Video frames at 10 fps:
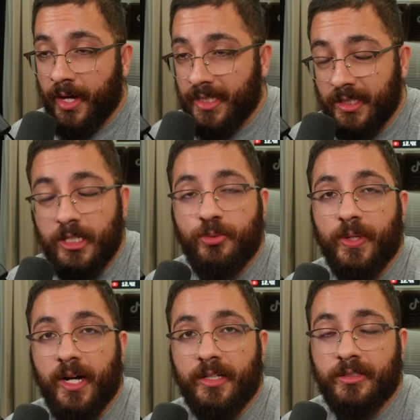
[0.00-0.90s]
at least
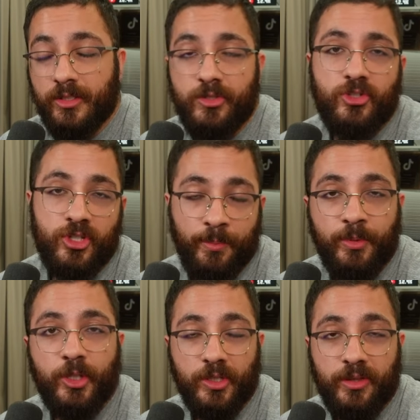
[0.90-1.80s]
we got some
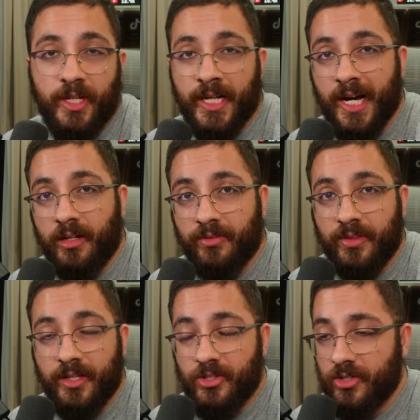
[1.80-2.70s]
good thing out of
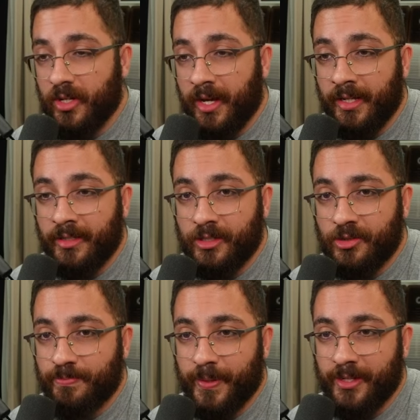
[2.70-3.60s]
this, and
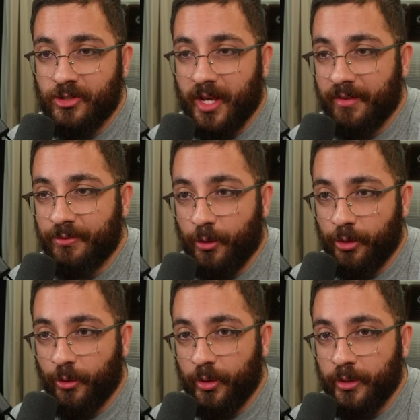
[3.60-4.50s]
it's pretty sad for a
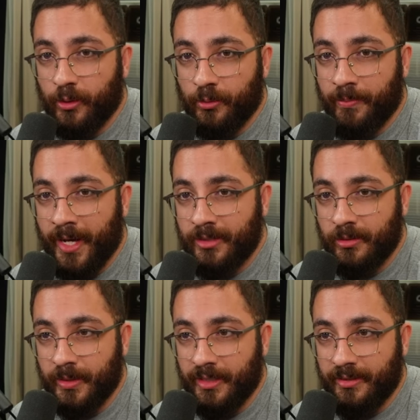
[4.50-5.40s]
thirty-year-old man
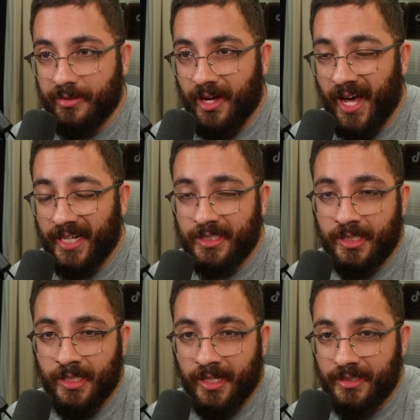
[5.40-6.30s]
to be
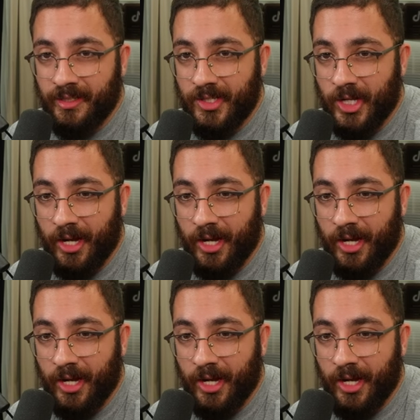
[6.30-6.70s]
acting like this.